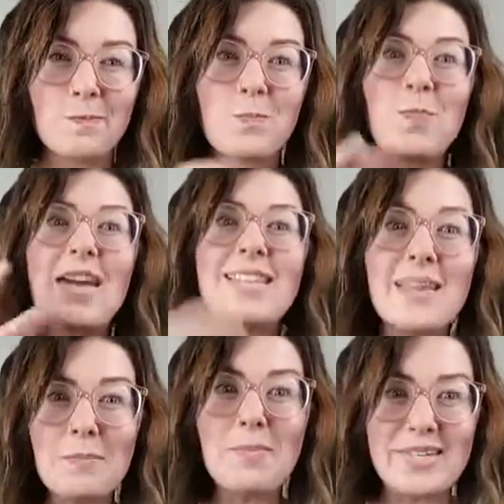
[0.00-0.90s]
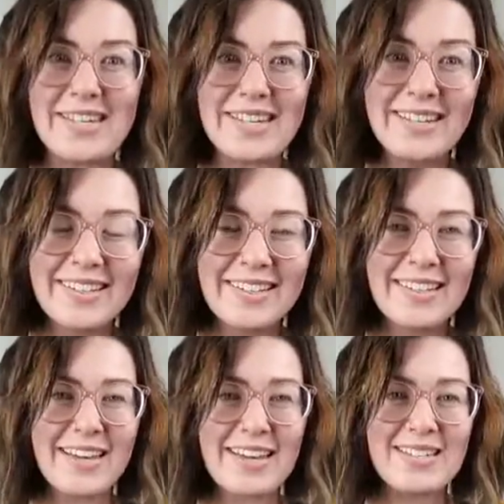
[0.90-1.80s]
makes him busy.
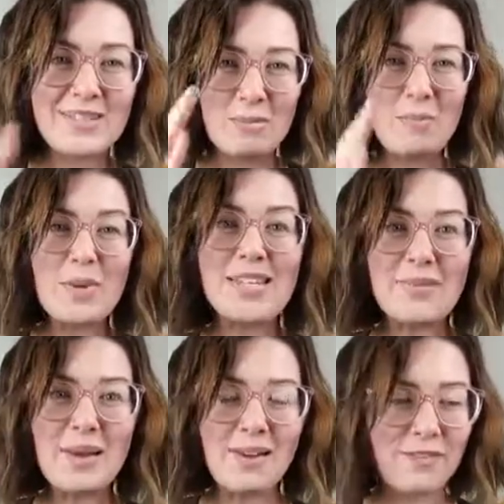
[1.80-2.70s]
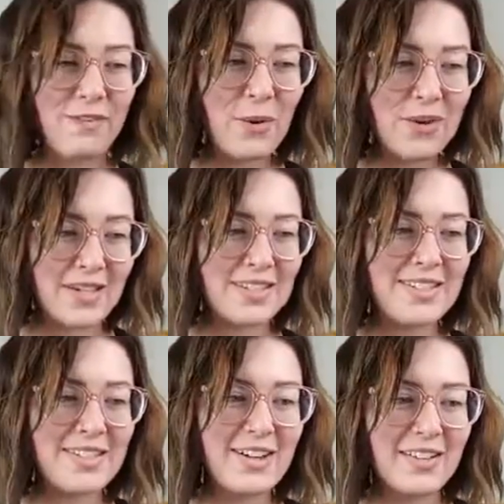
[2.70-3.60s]
He's busy being
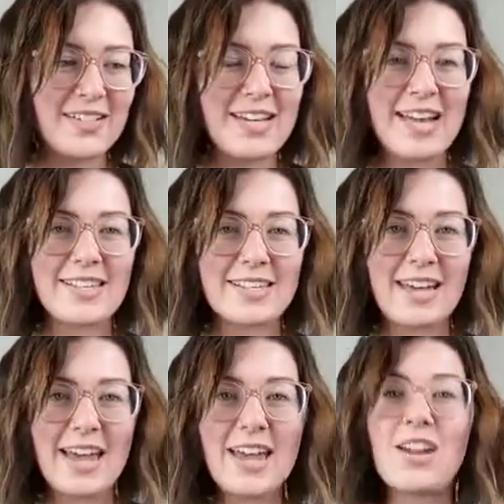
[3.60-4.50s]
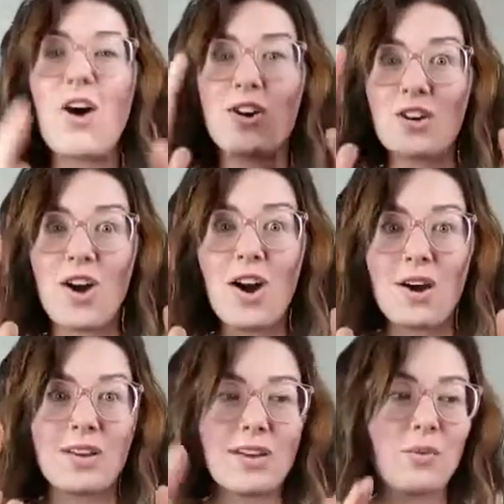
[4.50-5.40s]
focused on the task ahead, on
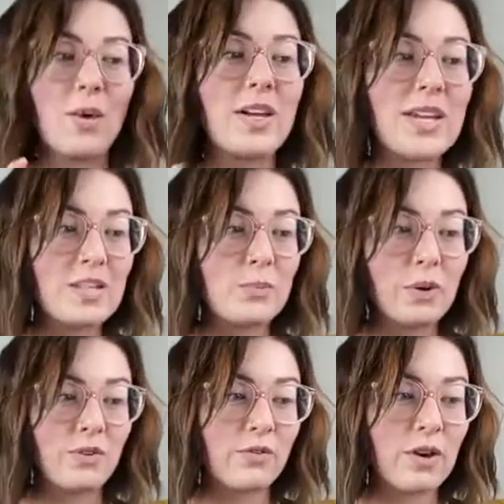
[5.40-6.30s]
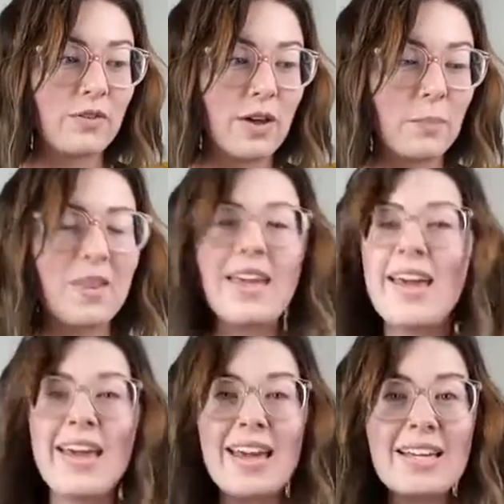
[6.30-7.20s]
God and what He's put in front of him.
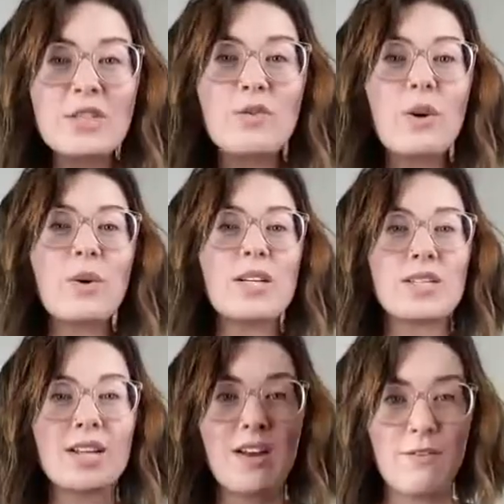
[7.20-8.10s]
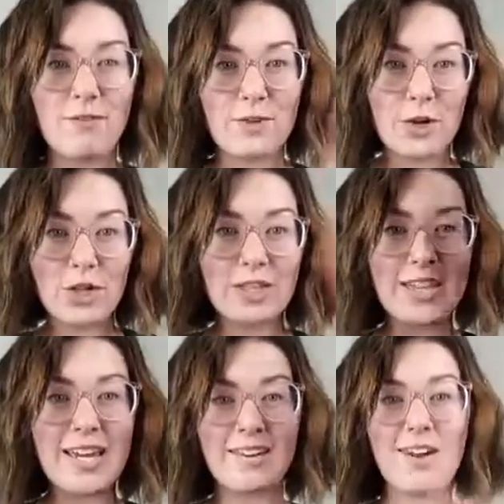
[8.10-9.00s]
He's focused
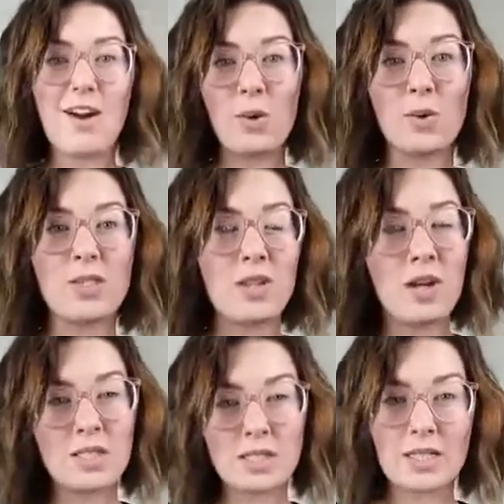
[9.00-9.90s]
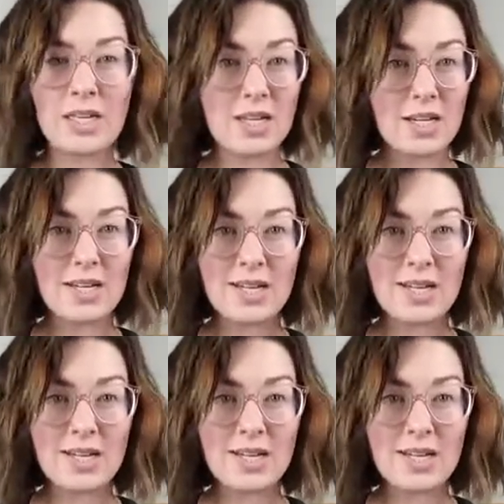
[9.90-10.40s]
vertically and not horizontally.